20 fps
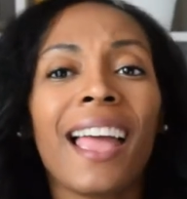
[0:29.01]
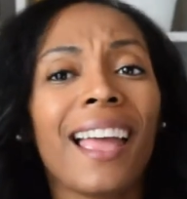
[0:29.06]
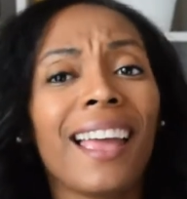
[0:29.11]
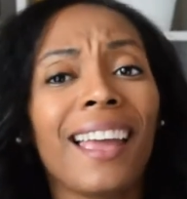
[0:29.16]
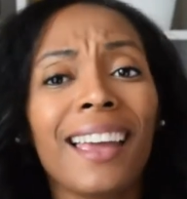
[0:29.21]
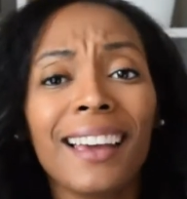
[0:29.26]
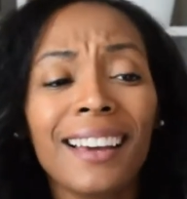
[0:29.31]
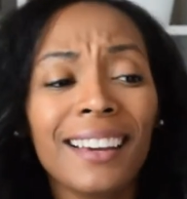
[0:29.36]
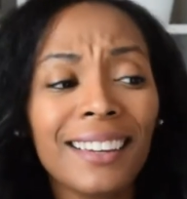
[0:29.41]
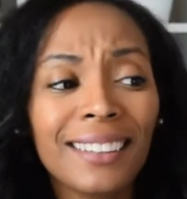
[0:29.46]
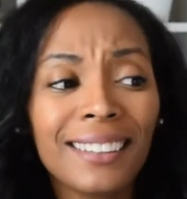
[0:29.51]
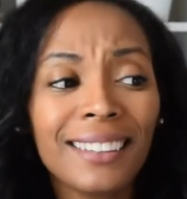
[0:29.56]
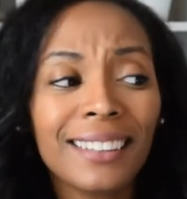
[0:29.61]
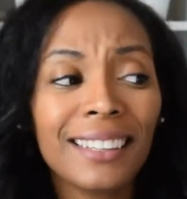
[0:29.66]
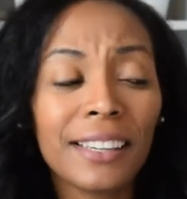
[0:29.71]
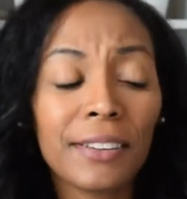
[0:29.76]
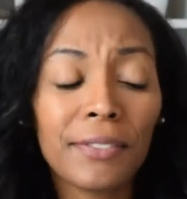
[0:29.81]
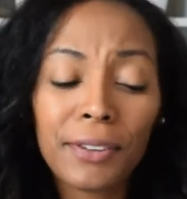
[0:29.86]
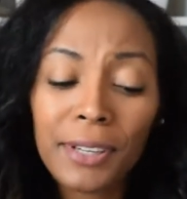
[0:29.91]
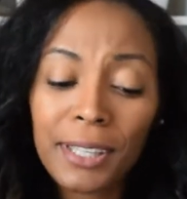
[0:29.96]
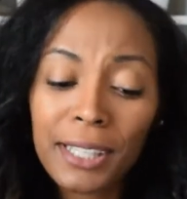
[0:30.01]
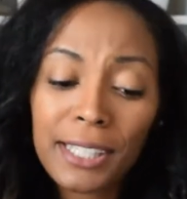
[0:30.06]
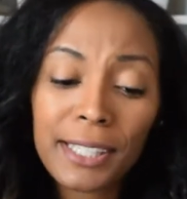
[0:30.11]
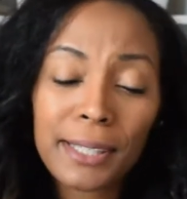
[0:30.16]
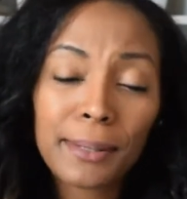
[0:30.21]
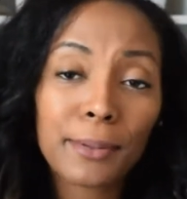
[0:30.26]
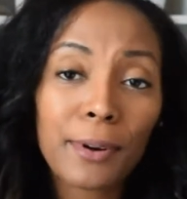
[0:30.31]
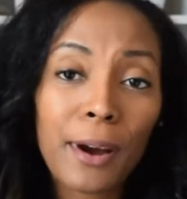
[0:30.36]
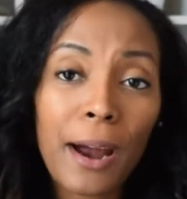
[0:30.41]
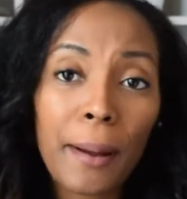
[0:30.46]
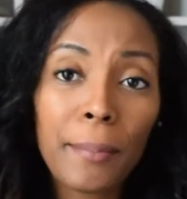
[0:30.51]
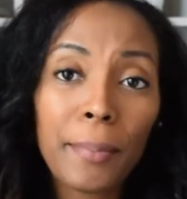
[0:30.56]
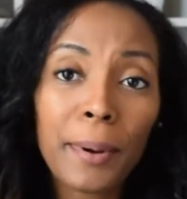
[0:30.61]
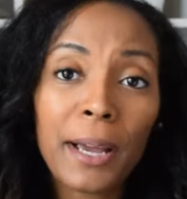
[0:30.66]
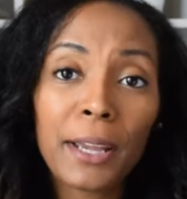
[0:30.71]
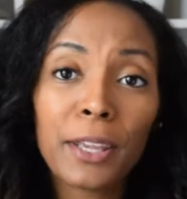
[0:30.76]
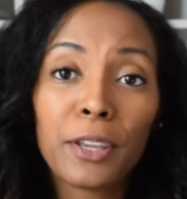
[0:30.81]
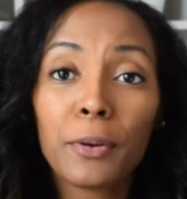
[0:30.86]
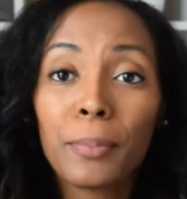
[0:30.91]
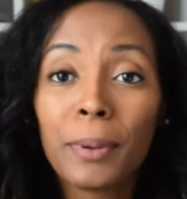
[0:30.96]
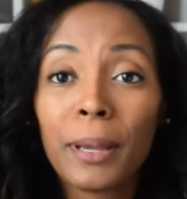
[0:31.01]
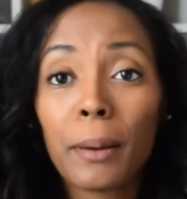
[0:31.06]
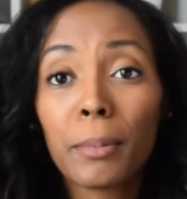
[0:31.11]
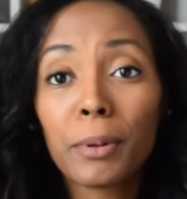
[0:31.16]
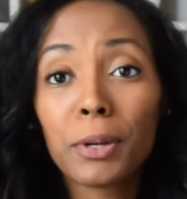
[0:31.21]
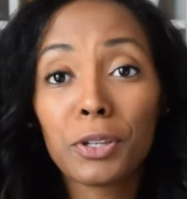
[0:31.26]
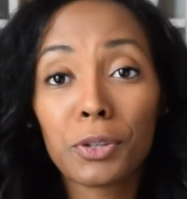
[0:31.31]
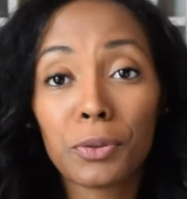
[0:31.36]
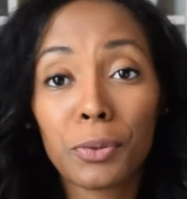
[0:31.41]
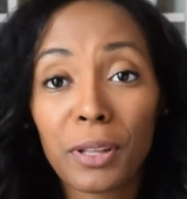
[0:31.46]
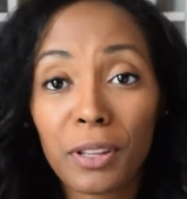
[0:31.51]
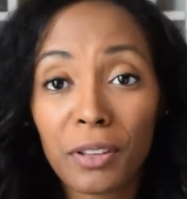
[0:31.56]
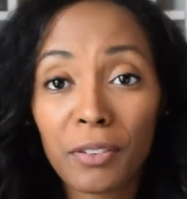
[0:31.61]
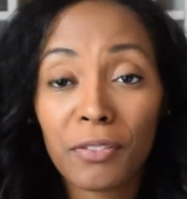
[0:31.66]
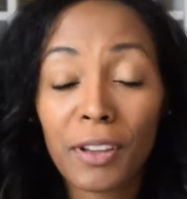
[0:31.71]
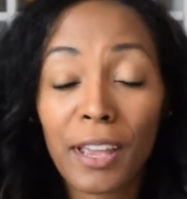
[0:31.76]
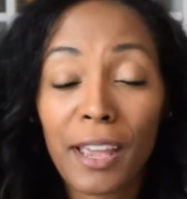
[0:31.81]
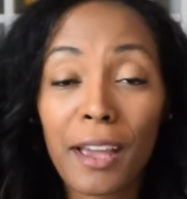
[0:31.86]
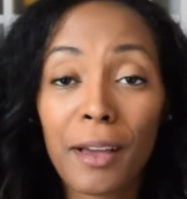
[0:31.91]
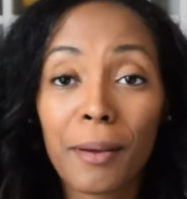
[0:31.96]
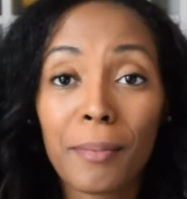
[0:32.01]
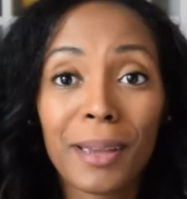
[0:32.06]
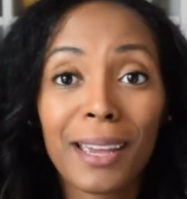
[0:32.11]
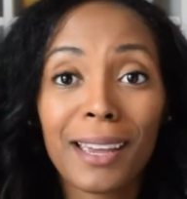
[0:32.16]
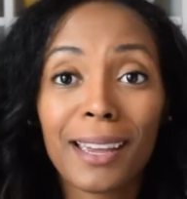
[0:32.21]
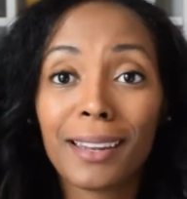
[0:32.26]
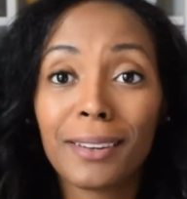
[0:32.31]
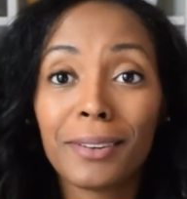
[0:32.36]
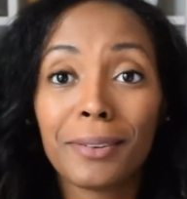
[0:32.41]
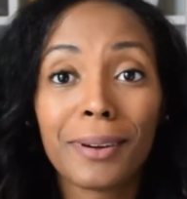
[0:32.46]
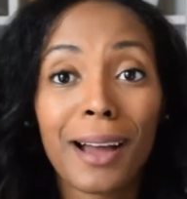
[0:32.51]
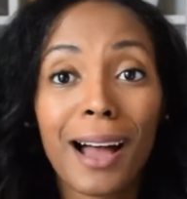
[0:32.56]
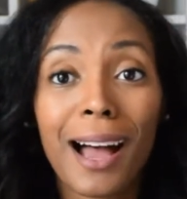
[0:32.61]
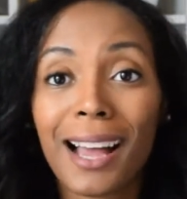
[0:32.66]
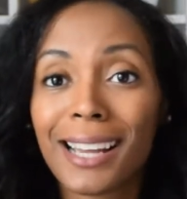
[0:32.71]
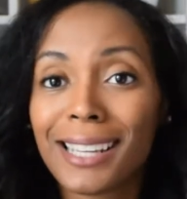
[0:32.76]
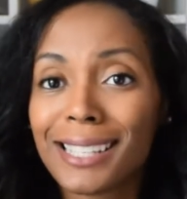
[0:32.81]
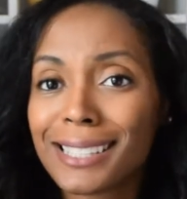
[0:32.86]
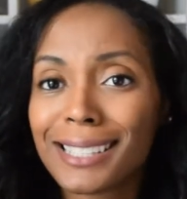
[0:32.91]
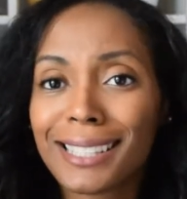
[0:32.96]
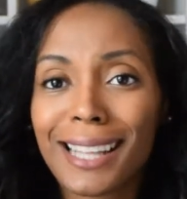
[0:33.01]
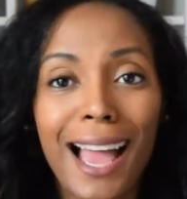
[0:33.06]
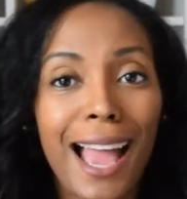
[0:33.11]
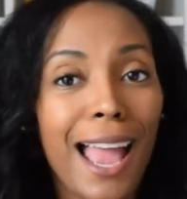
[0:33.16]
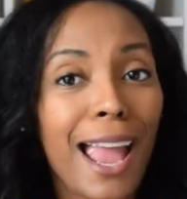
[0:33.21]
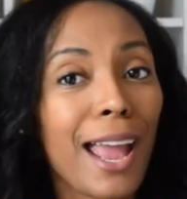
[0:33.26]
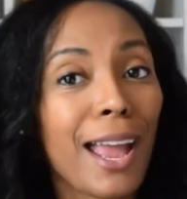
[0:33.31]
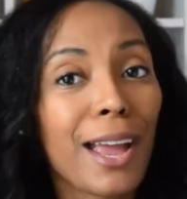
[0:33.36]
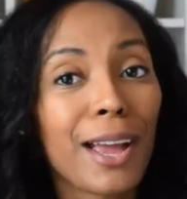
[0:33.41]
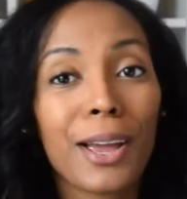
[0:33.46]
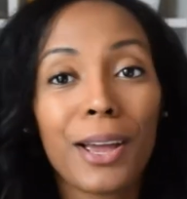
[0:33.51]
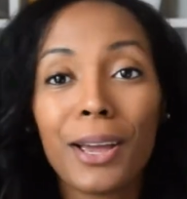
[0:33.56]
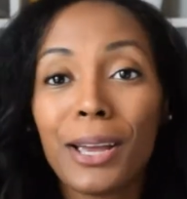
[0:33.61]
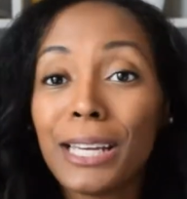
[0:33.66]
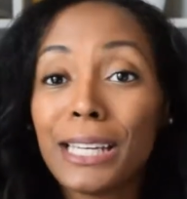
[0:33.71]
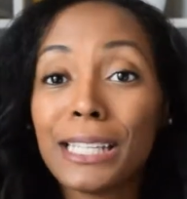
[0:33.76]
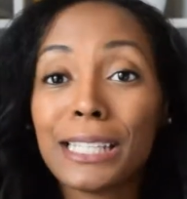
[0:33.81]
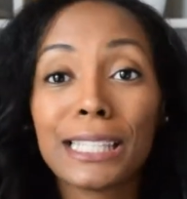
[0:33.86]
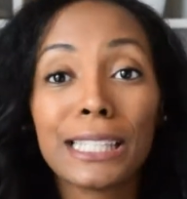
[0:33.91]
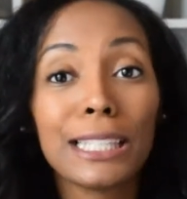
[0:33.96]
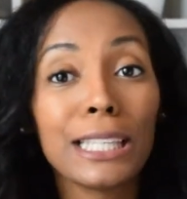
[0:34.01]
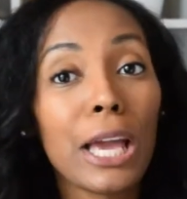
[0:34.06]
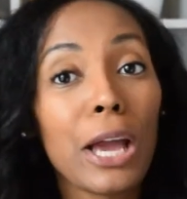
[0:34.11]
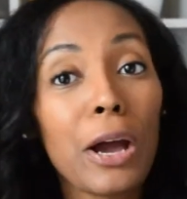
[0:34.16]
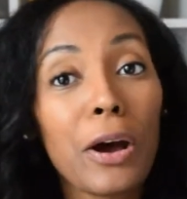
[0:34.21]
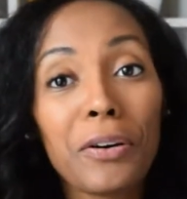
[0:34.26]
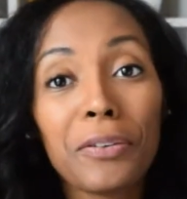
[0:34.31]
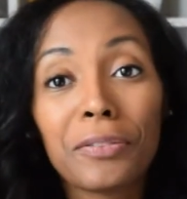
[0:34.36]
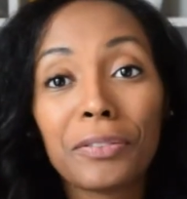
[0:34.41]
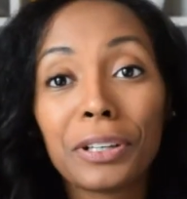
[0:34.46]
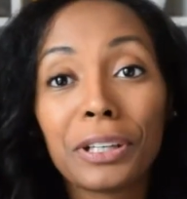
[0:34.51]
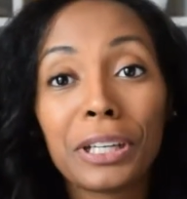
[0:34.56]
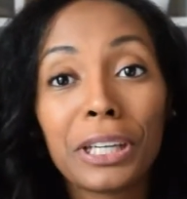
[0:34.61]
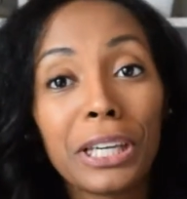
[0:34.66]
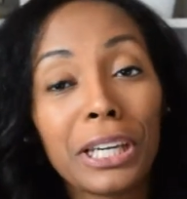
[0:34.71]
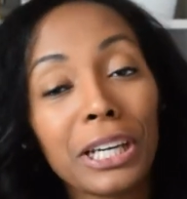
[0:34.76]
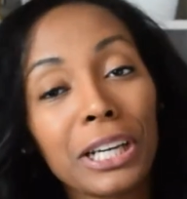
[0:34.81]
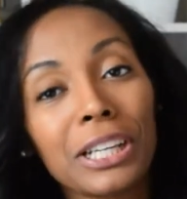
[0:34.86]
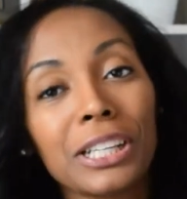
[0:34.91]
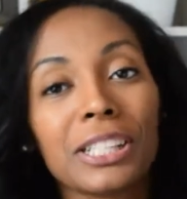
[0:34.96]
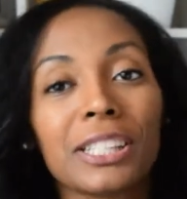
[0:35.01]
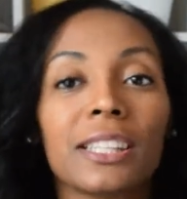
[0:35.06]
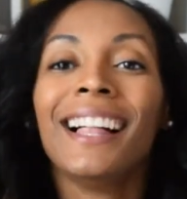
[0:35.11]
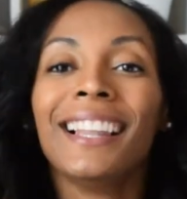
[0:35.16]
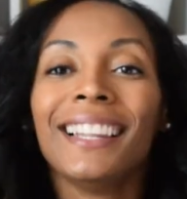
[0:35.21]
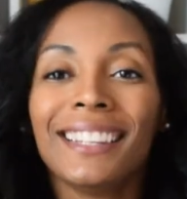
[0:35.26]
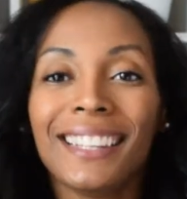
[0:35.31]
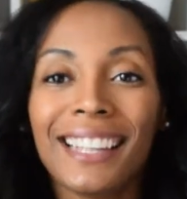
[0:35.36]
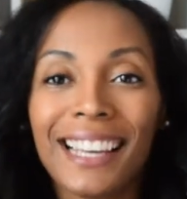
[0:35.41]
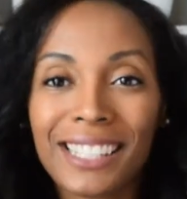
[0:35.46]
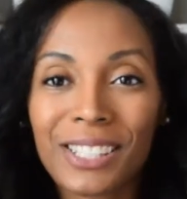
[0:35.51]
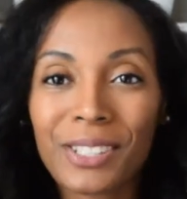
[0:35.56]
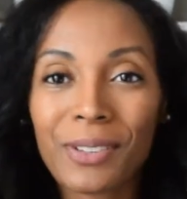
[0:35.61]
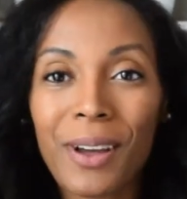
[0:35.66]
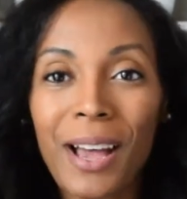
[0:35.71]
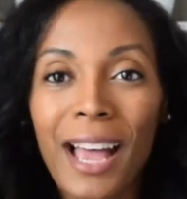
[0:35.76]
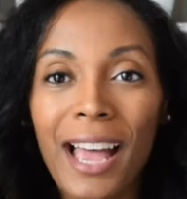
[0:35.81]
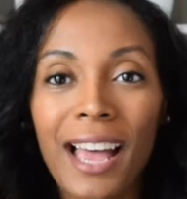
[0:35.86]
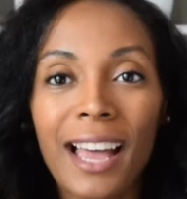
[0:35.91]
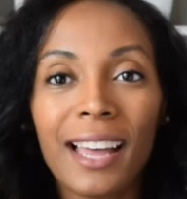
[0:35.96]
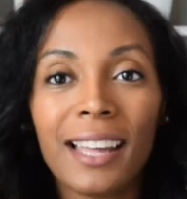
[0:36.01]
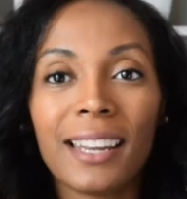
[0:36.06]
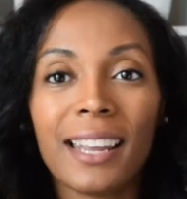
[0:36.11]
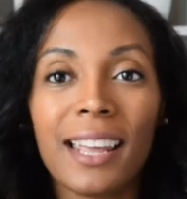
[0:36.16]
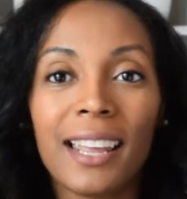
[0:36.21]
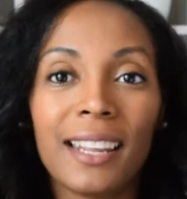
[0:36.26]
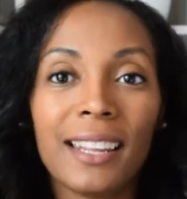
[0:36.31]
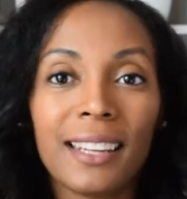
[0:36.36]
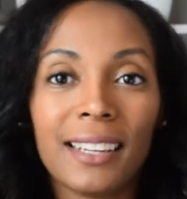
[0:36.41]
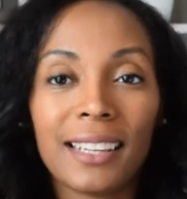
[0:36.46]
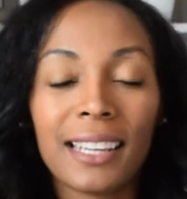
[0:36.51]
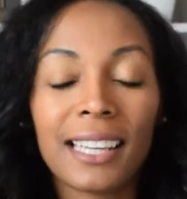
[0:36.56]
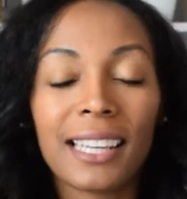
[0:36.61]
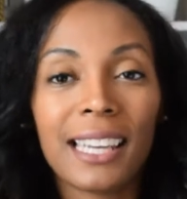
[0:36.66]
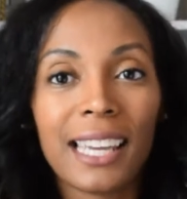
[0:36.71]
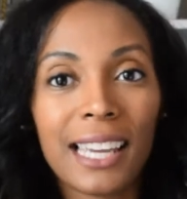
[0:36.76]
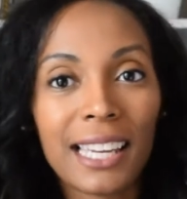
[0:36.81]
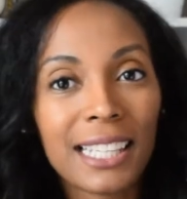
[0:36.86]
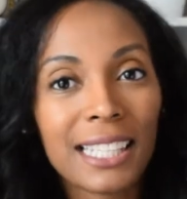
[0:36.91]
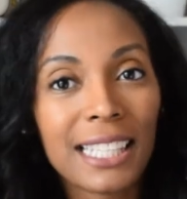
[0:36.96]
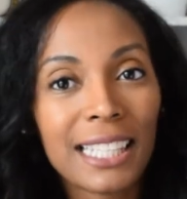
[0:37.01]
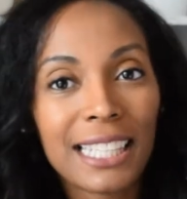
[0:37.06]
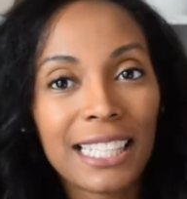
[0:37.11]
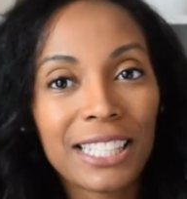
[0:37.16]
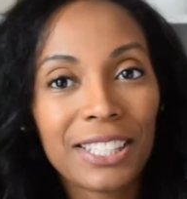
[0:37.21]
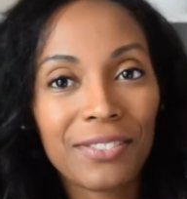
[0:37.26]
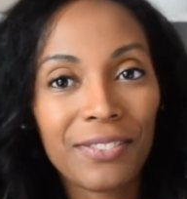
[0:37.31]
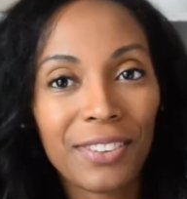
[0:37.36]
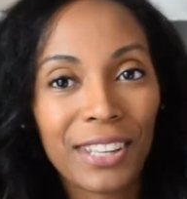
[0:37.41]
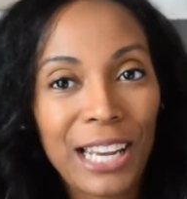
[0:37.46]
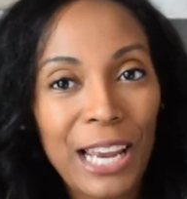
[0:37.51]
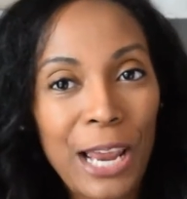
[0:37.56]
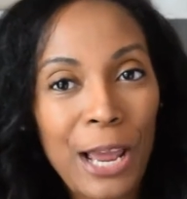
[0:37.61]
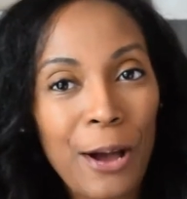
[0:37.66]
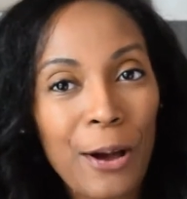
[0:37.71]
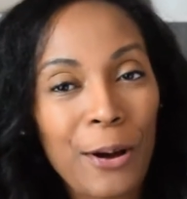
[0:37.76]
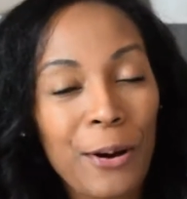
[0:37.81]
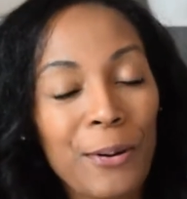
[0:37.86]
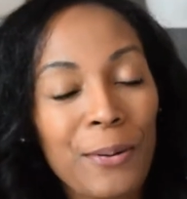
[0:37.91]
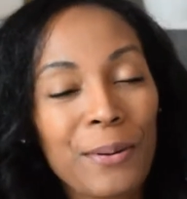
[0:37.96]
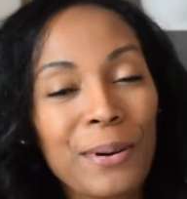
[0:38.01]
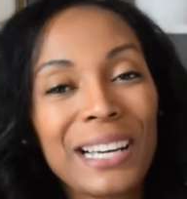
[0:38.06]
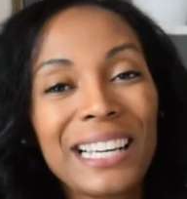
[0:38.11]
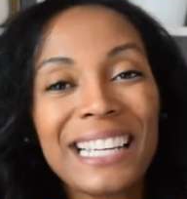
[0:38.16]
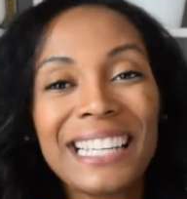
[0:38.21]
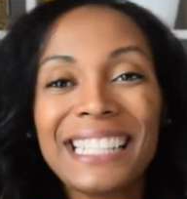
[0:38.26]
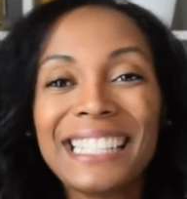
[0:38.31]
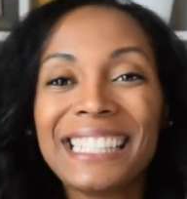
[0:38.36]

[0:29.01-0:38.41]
And if you hit the subscribe button, you'll be able to join the fam. And you guys, like, it's lit over here. So let's go ahead and get into this video.